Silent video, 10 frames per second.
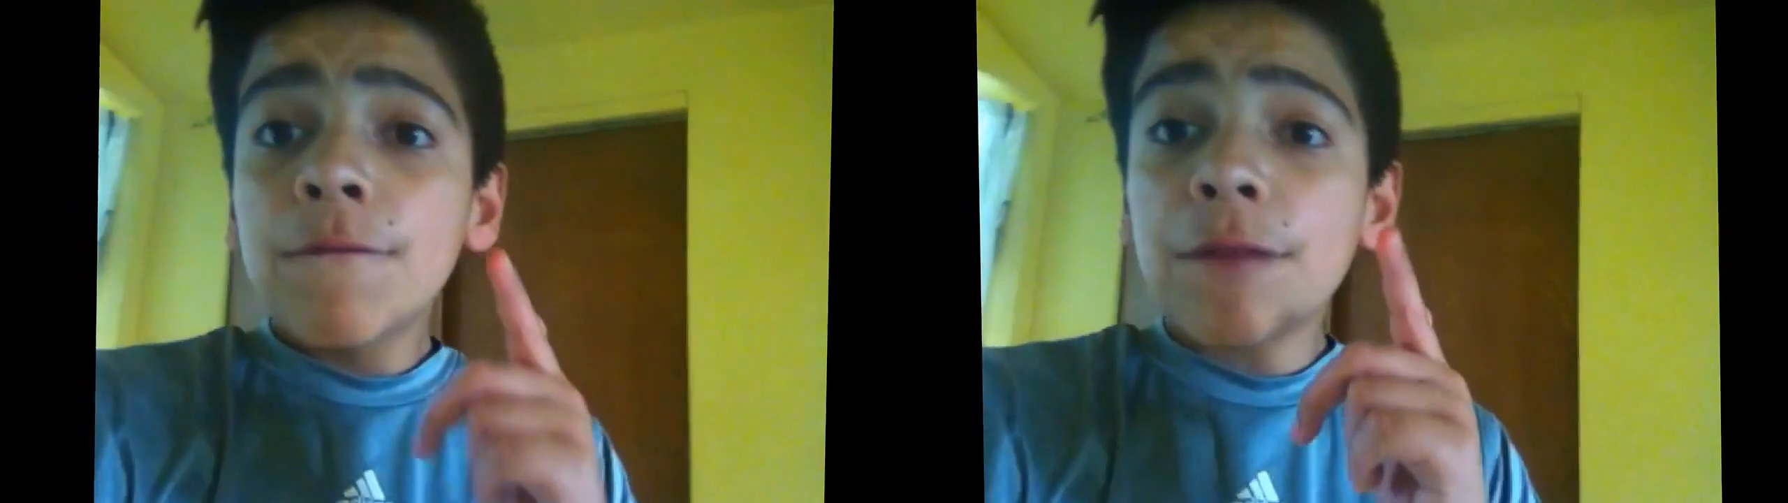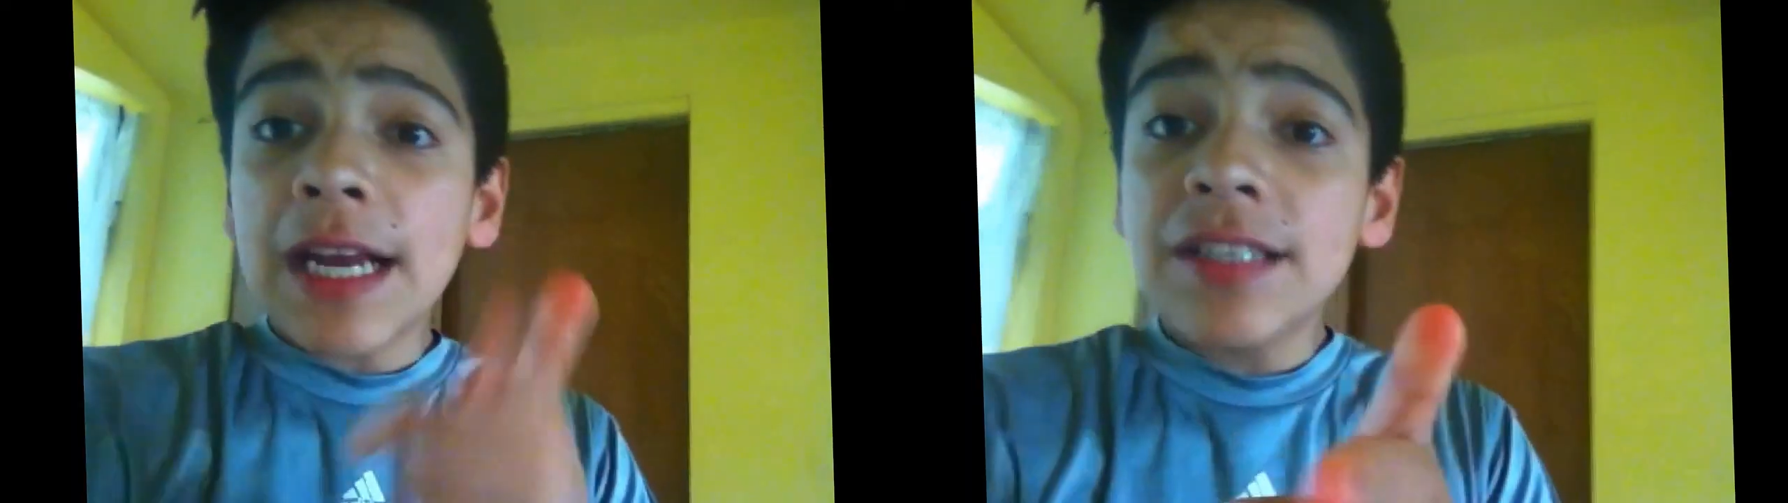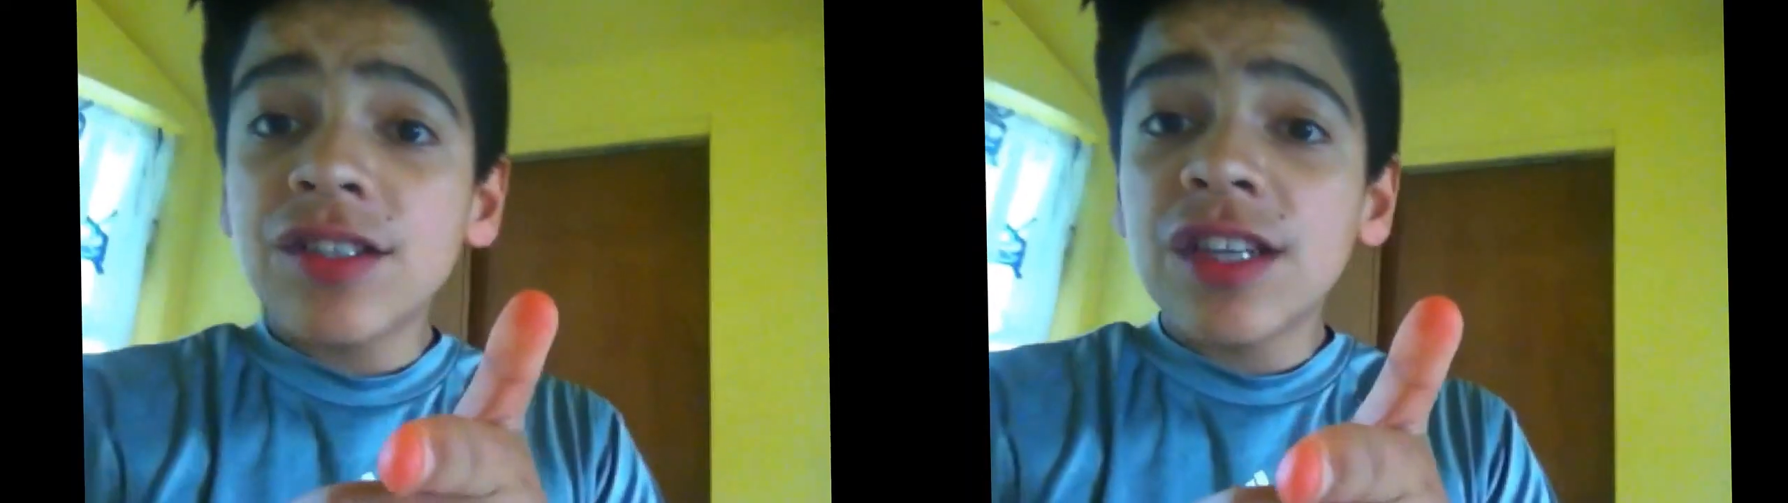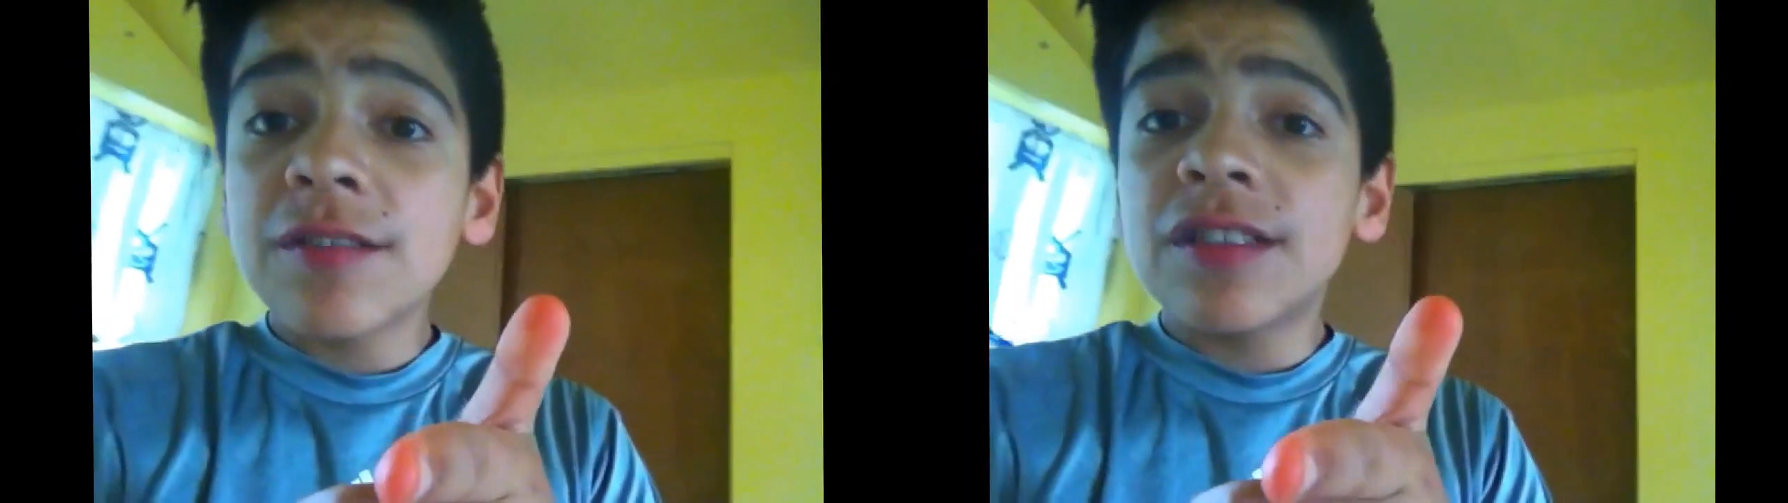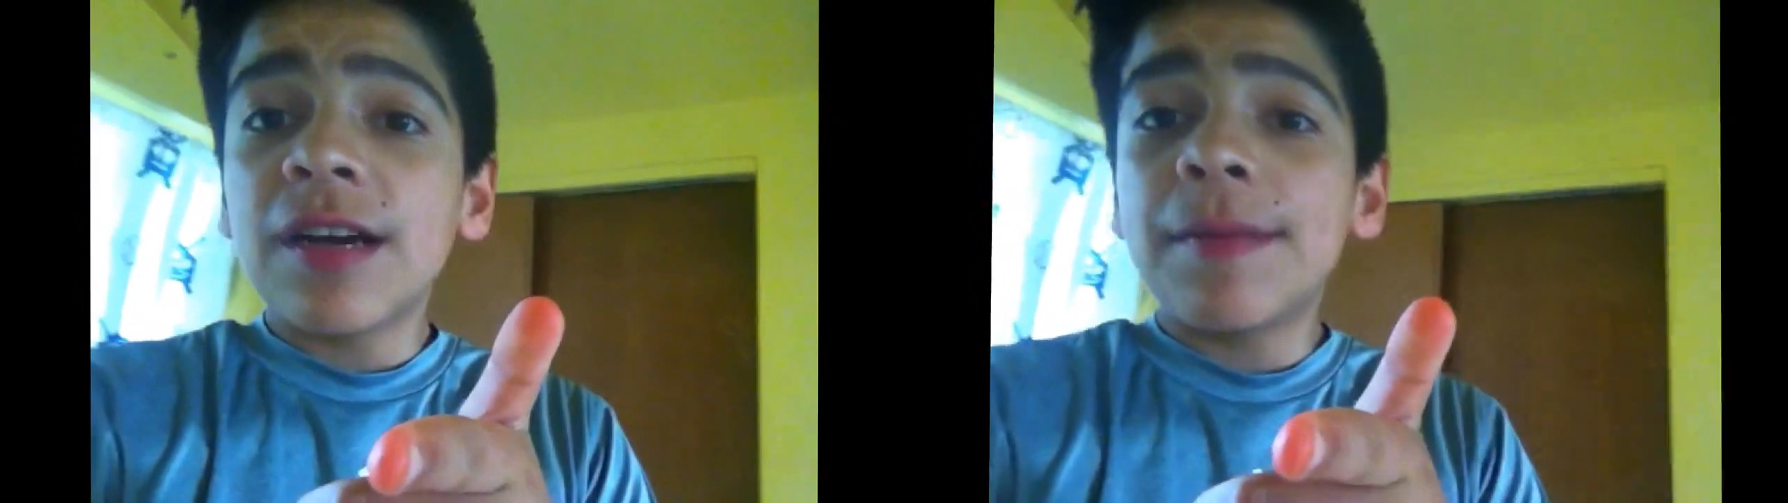Fennec just
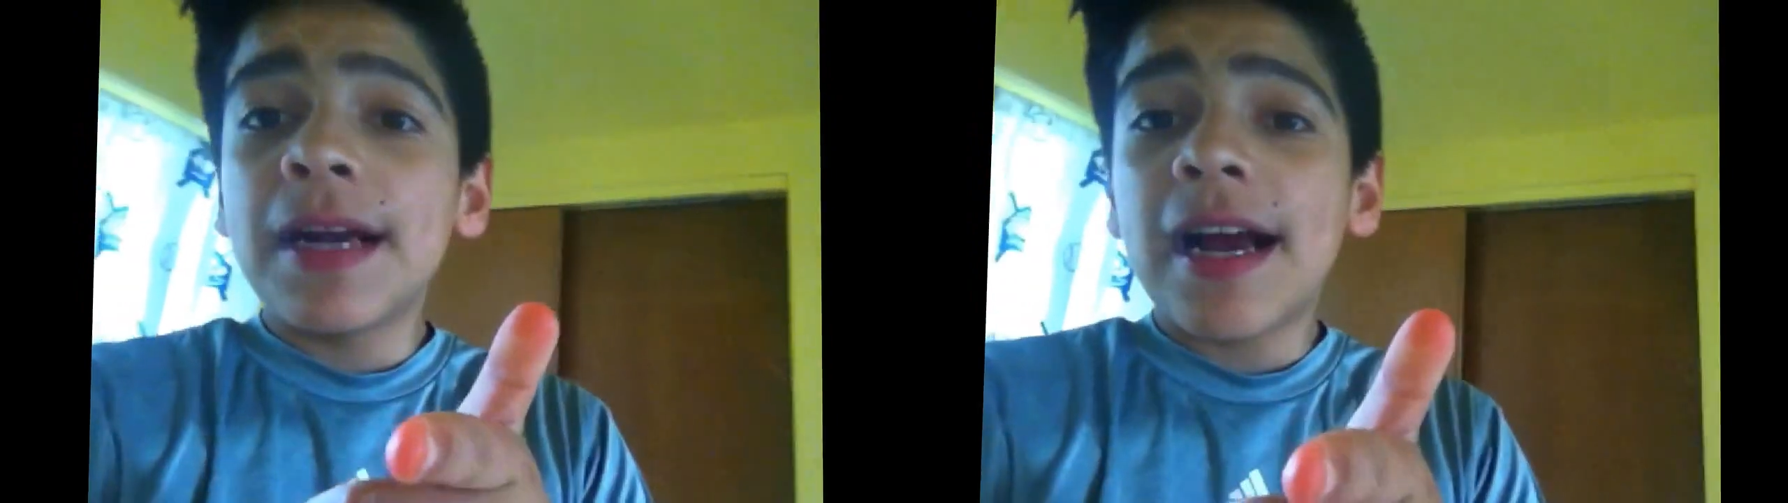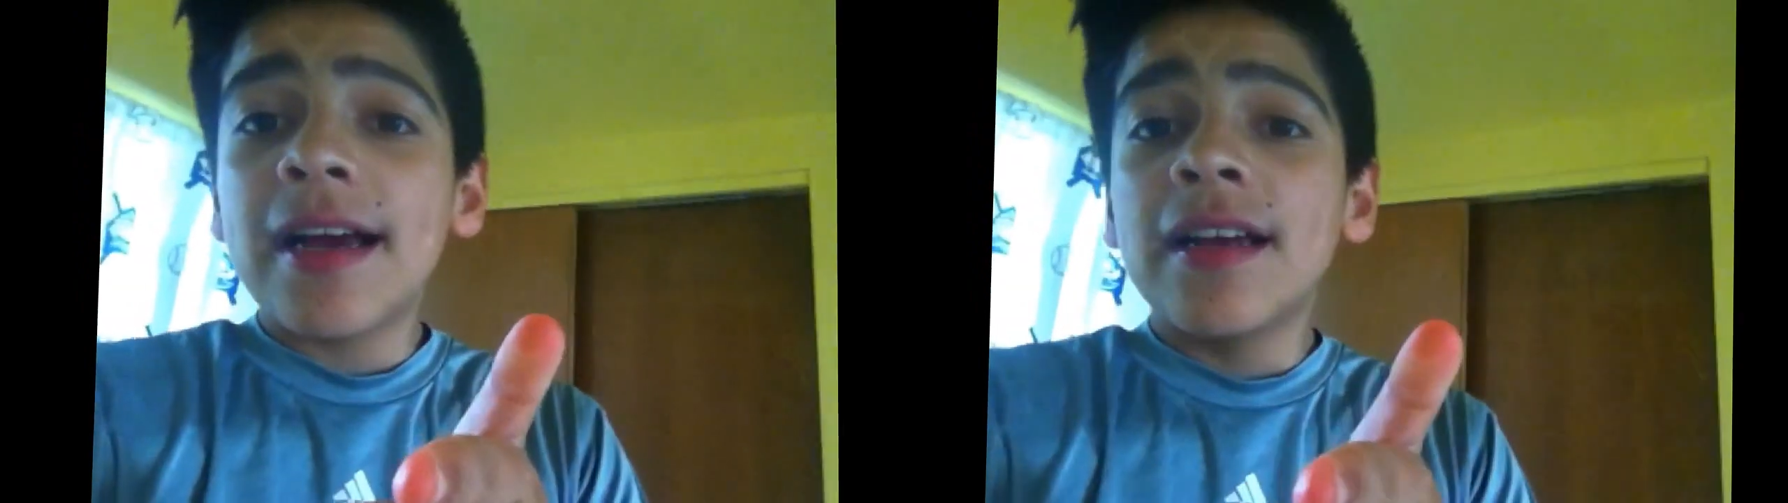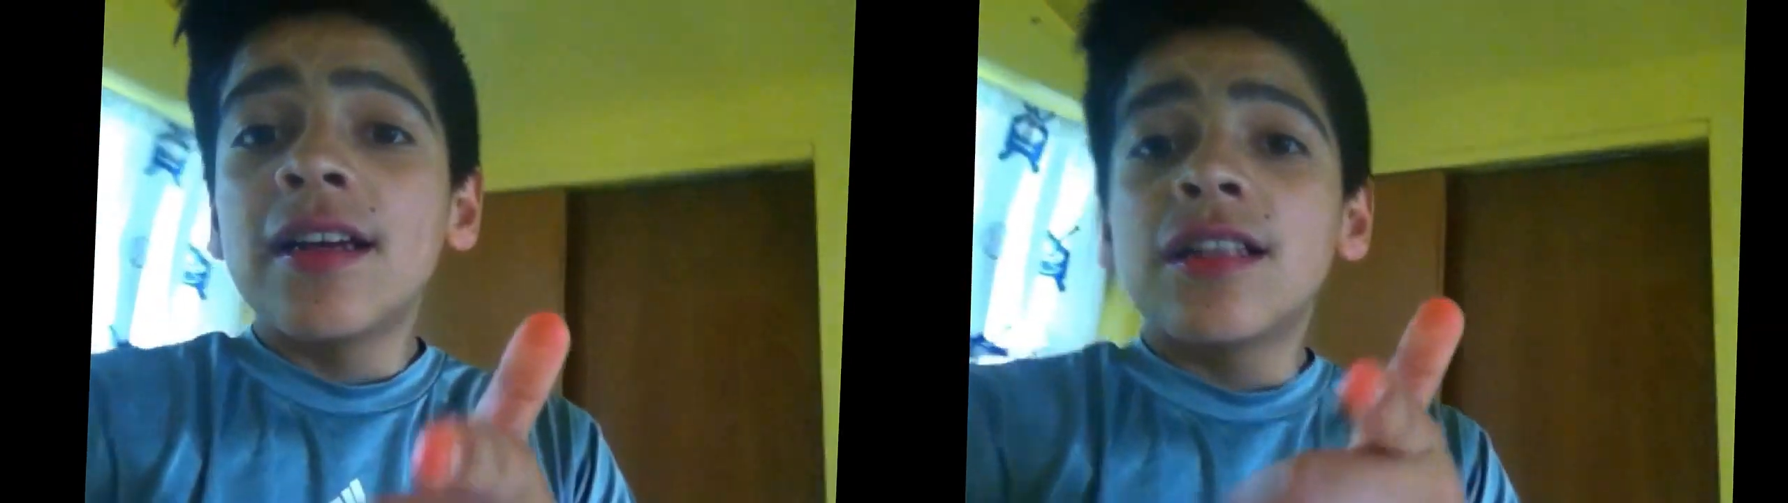nice type of guy